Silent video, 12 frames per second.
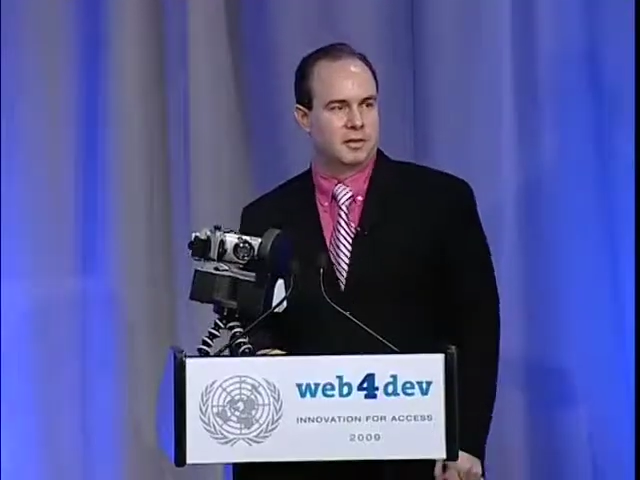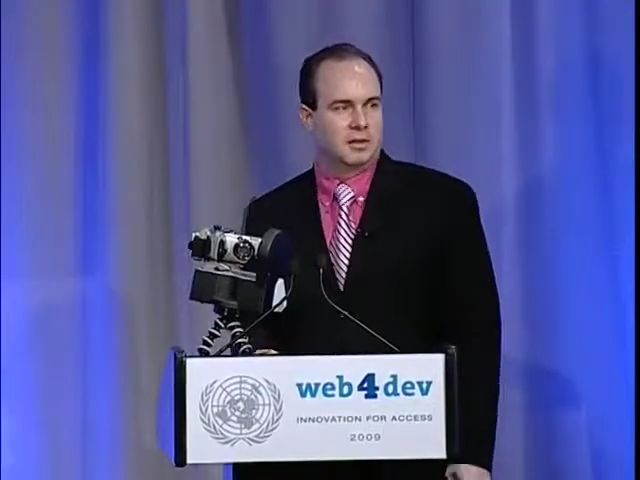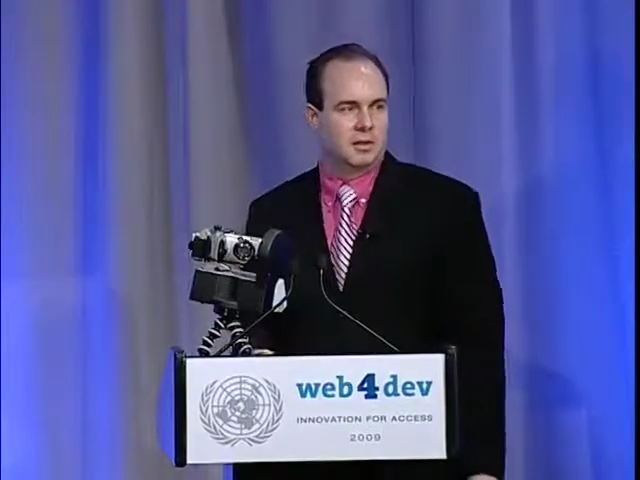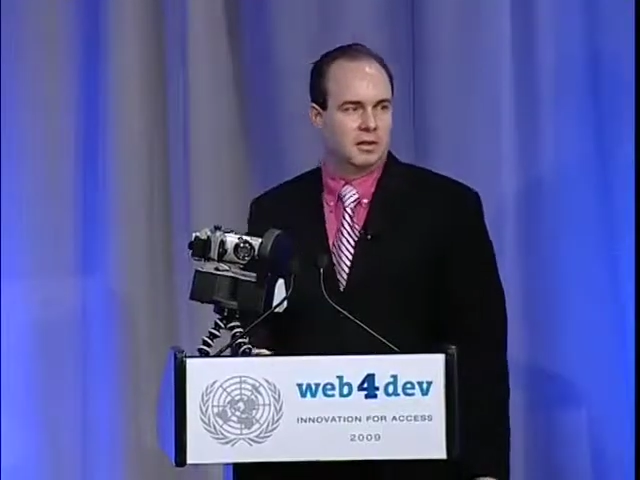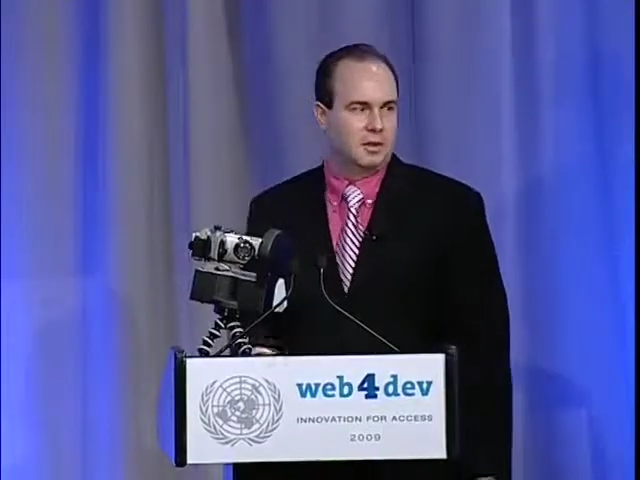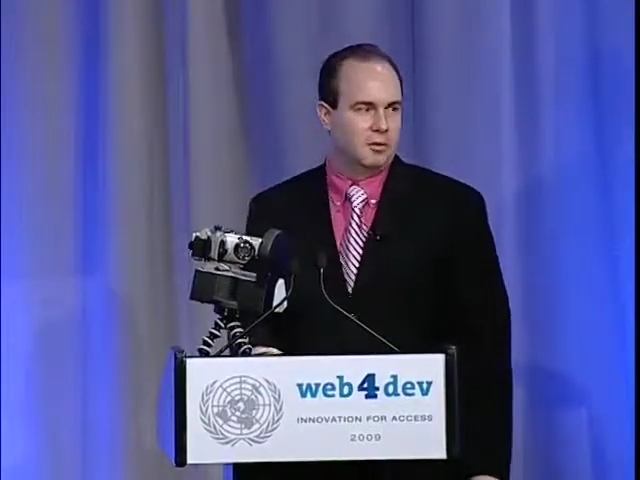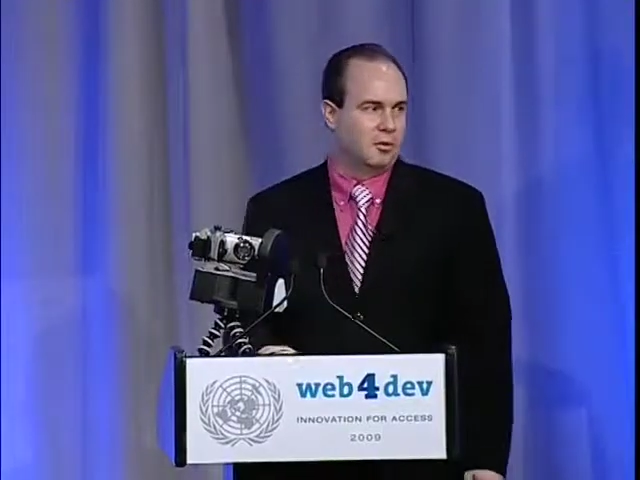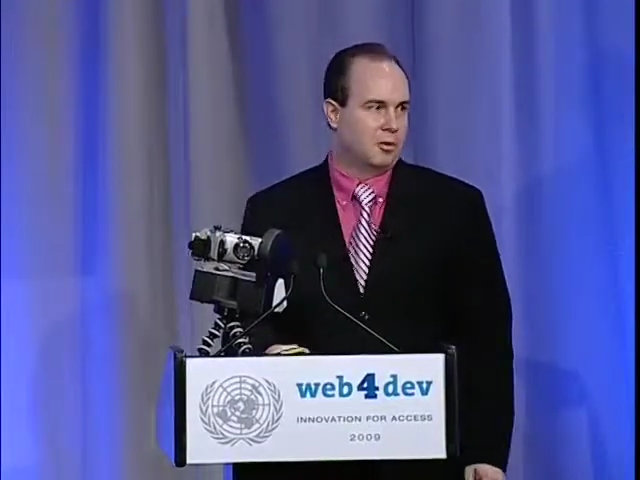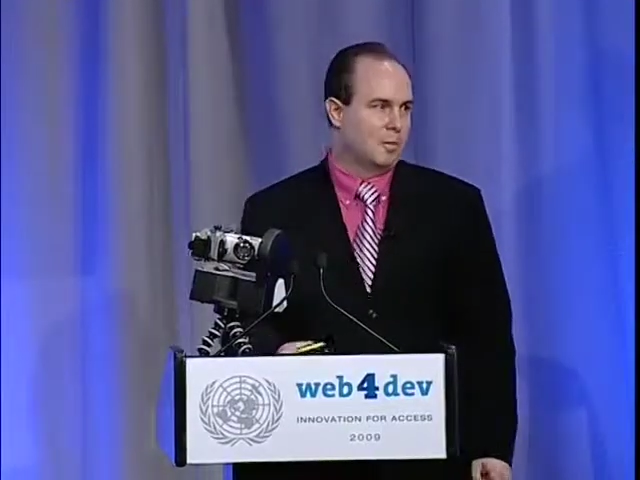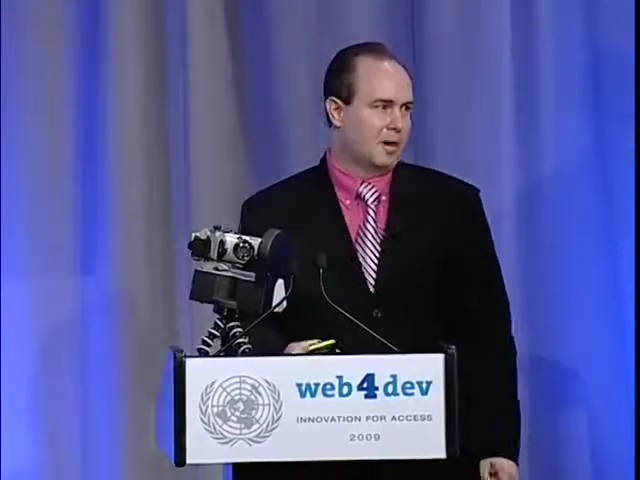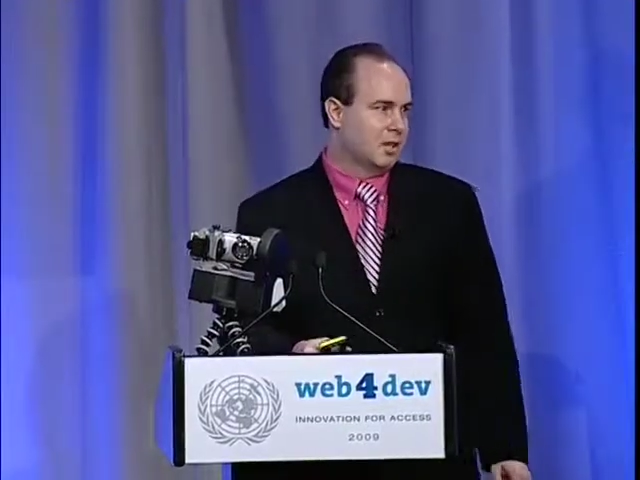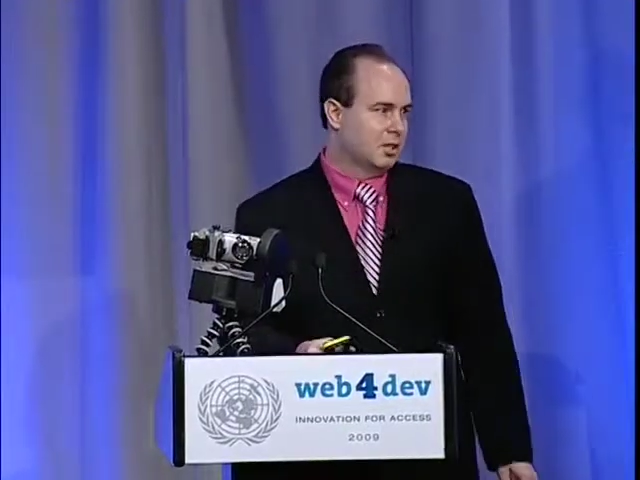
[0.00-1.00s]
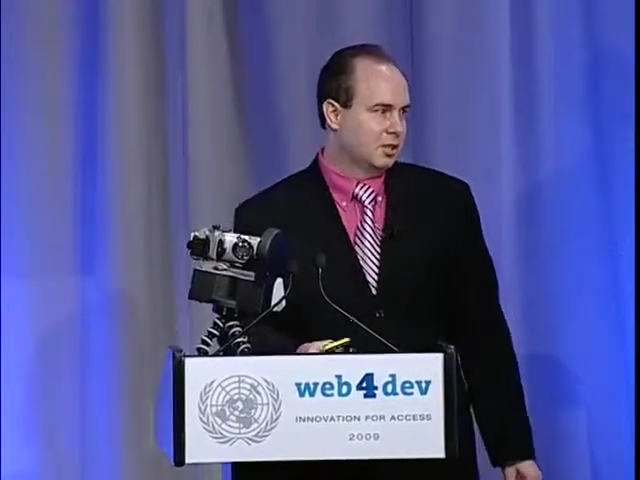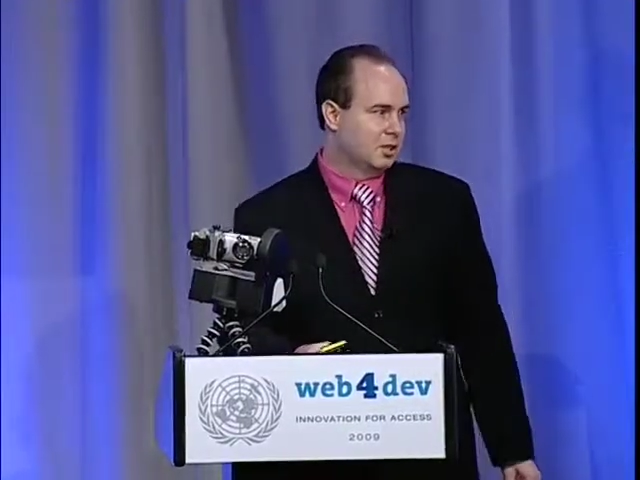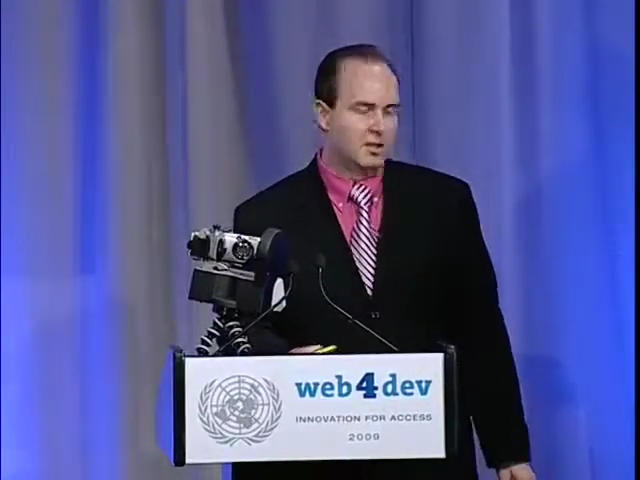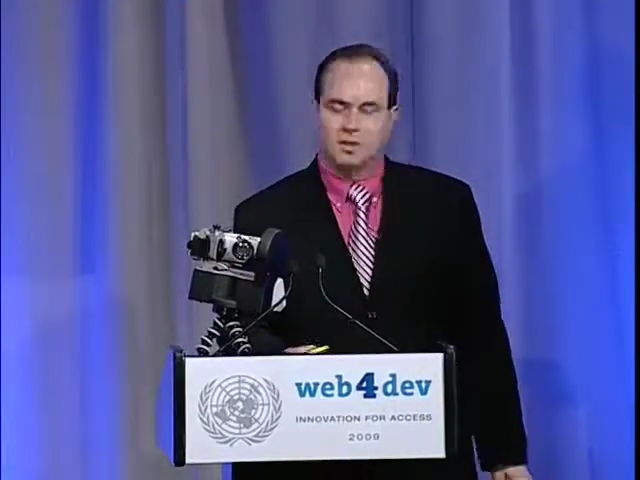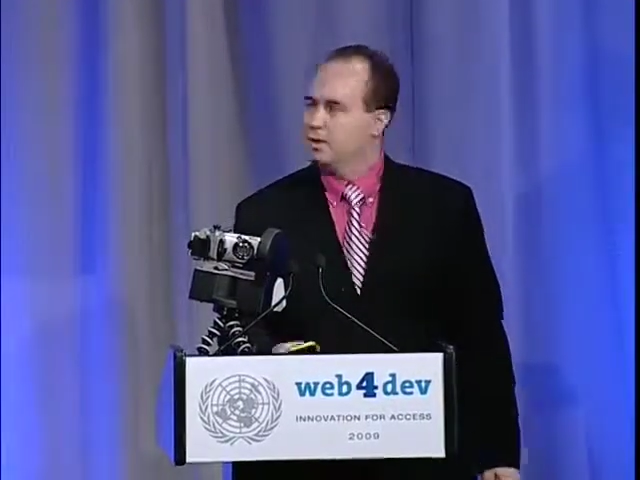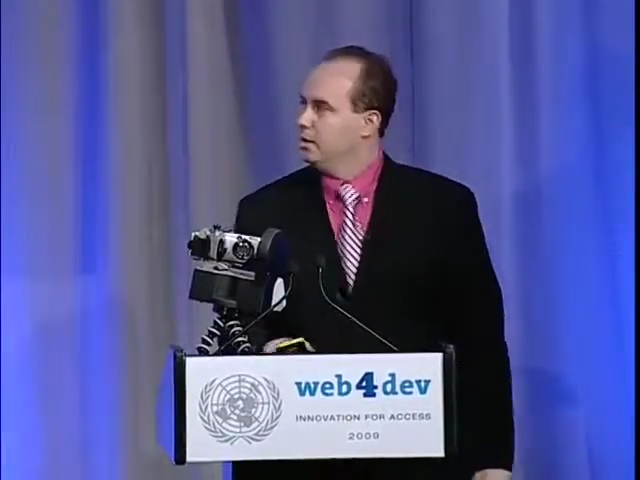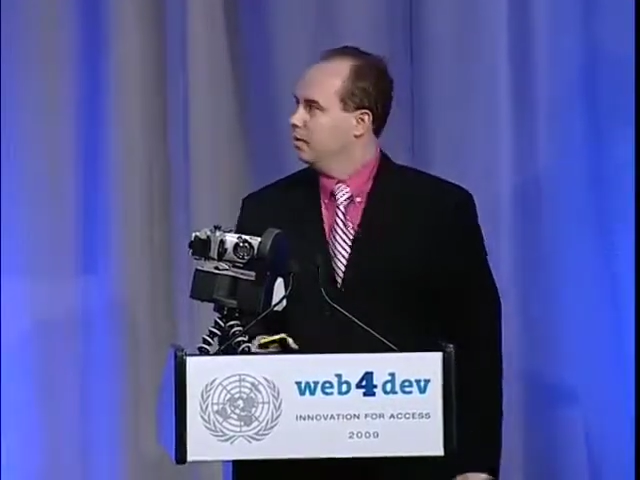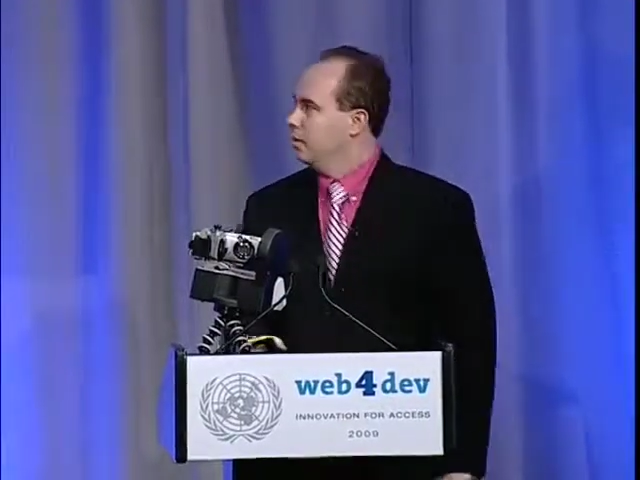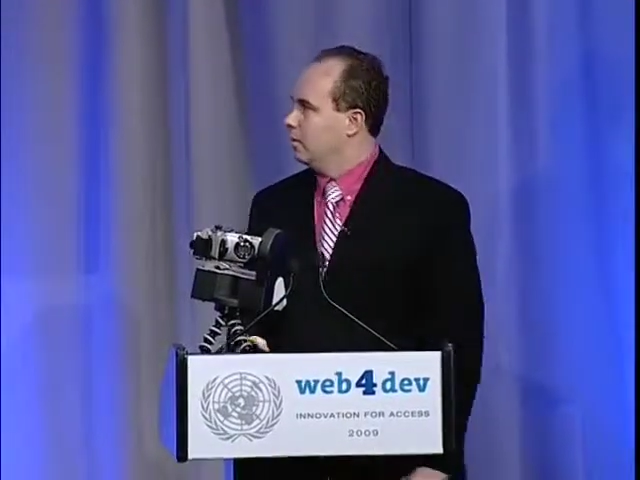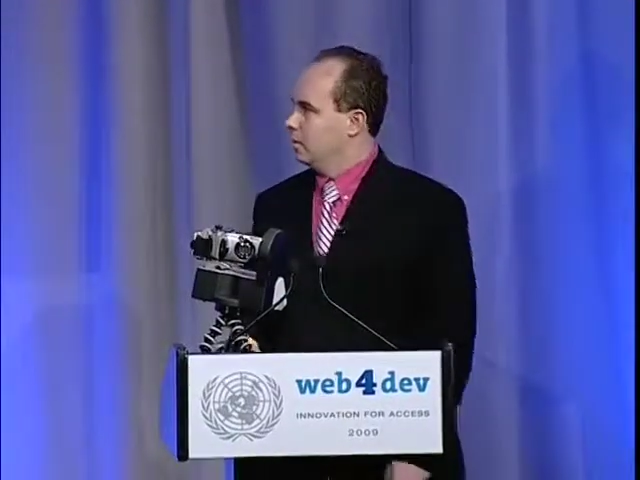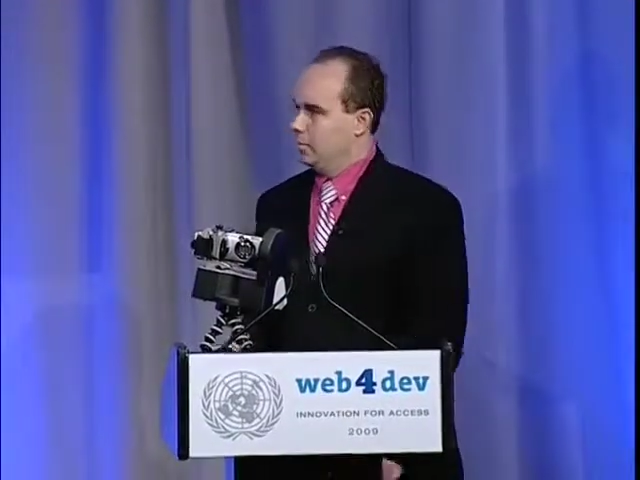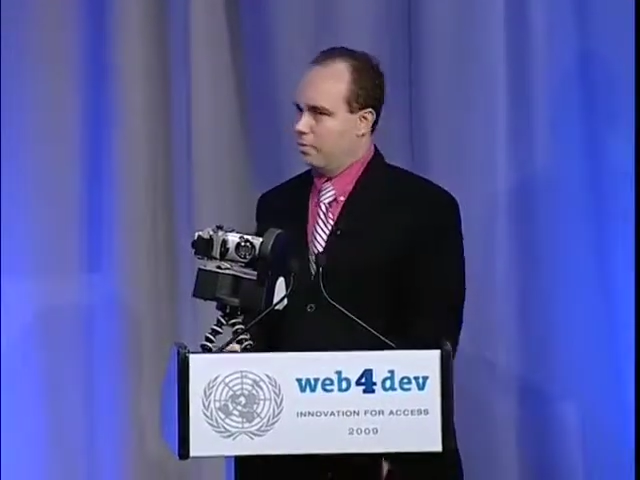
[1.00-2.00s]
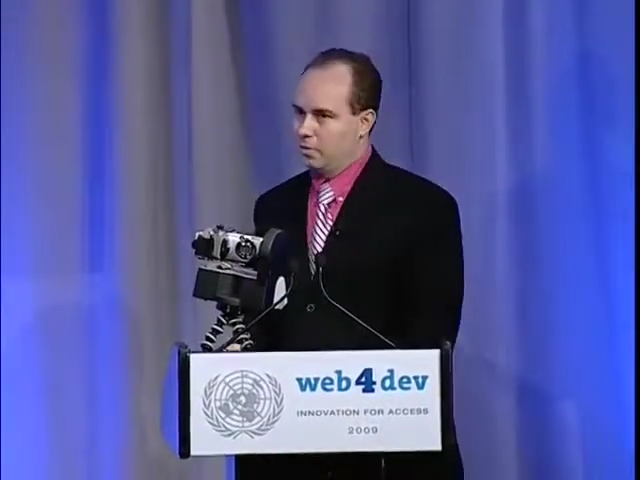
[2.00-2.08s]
Ila Nurbaksh, who's